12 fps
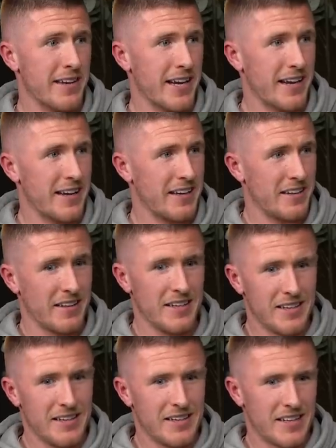Like a little,
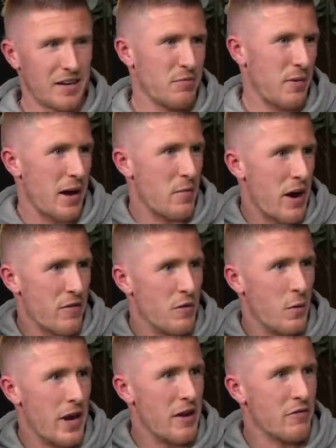like by where from,
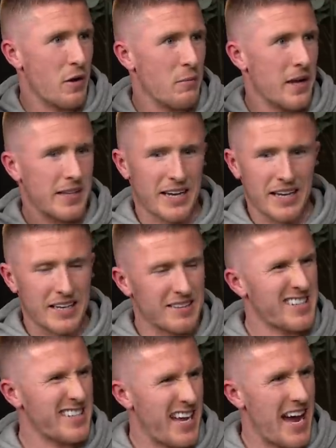lad, like a little
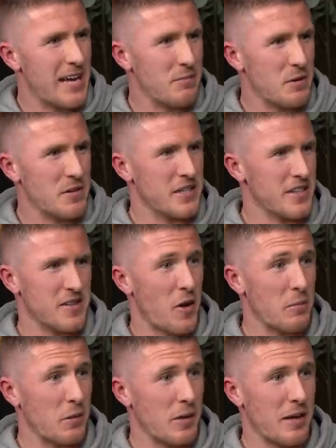snide boozer. It's
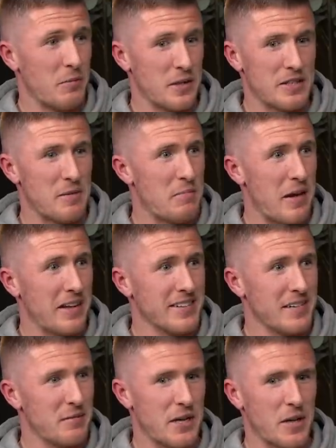horrible, lad, but it's a belter.
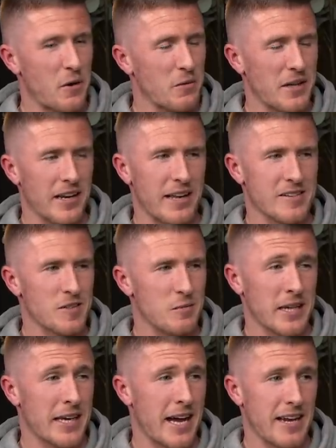And when I go there, lad, some of the
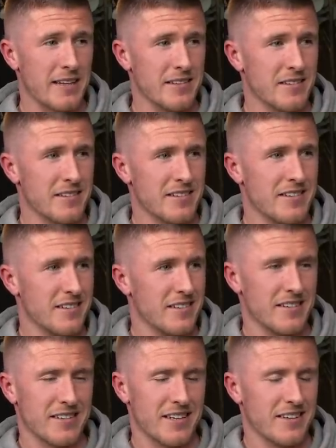characters,
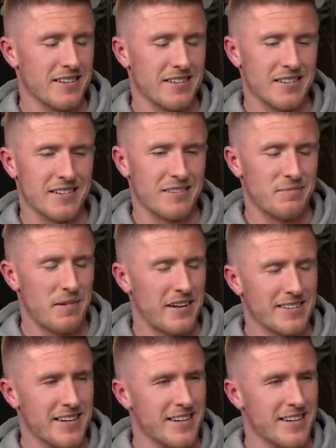honestly, it's a belter.